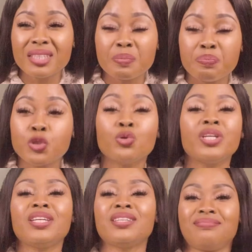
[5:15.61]
the
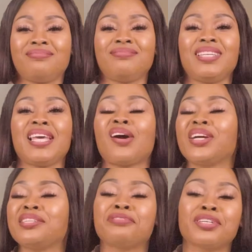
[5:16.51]
beauty in
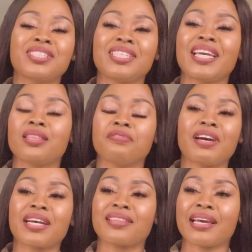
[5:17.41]
our diversity and the
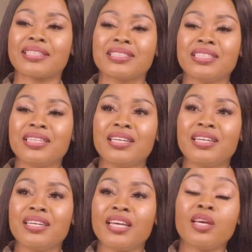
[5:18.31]
fact that
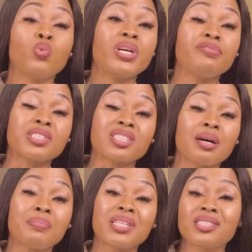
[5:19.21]
a win for
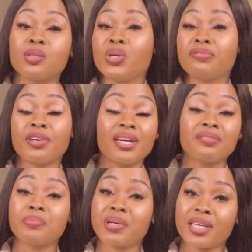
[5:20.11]
somebody is a win for
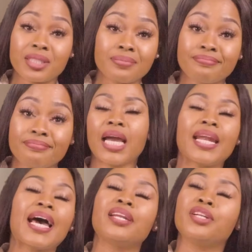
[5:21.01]
everybody.
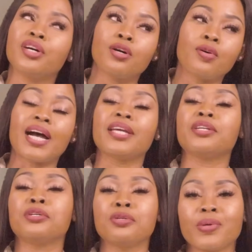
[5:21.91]
And I
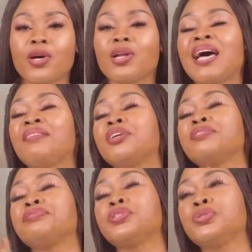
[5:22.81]
know, we all have
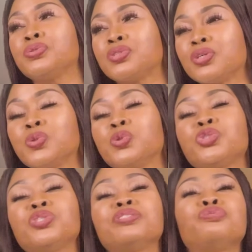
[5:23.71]
our views on who
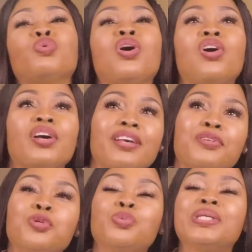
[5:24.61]
should have won
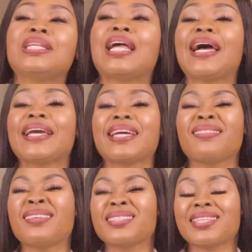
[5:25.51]
and who we like
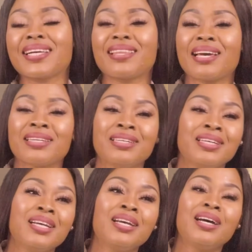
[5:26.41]
and things like that.
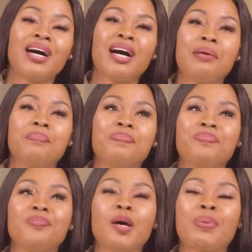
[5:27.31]

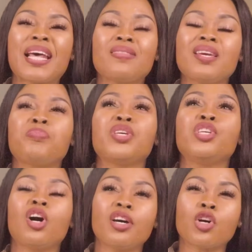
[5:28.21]
But I think
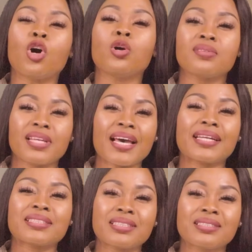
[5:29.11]
beyond all
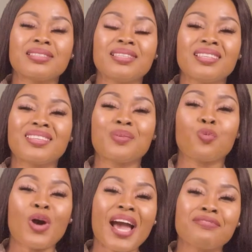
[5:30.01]
that, the
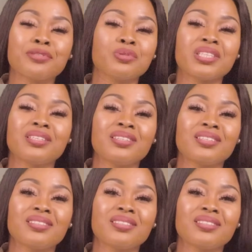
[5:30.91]
rivalry